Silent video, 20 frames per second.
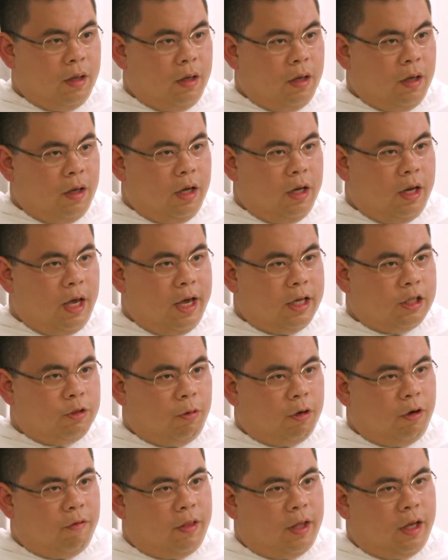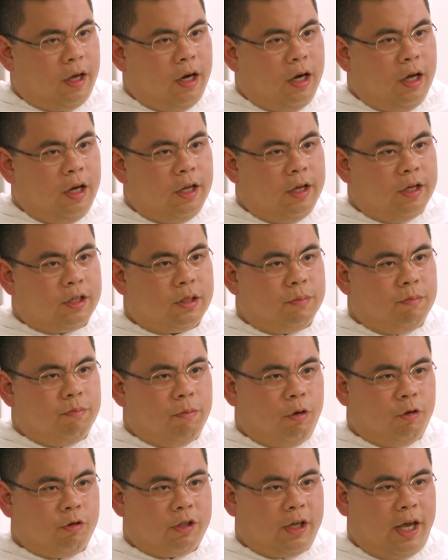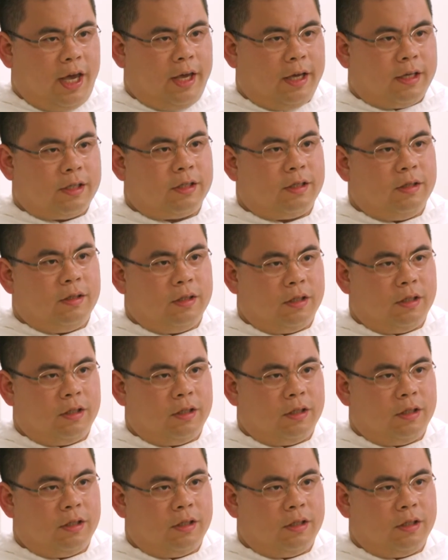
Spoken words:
it has one of the earliest mosaics